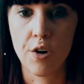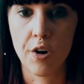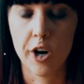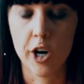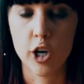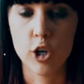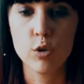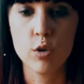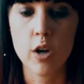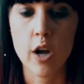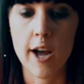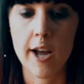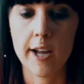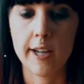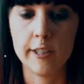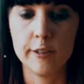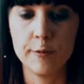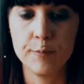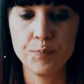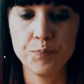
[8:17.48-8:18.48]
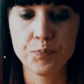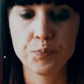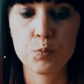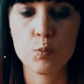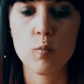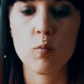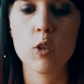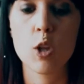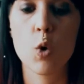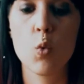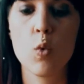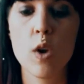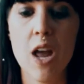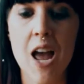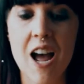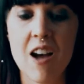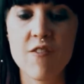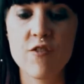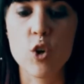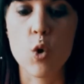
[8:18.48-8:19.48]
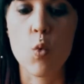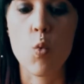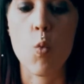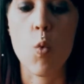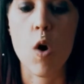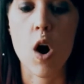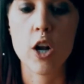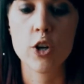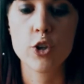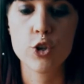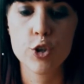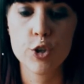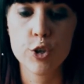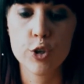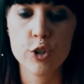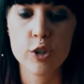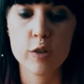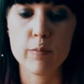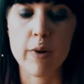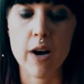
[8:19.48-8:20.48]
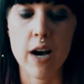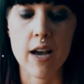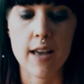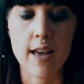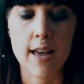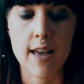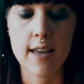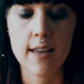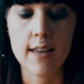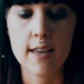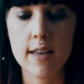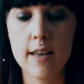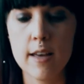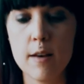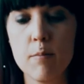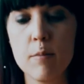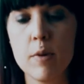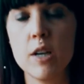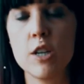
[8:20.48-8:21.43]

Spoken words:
Okay. We have The Watchers by A.M.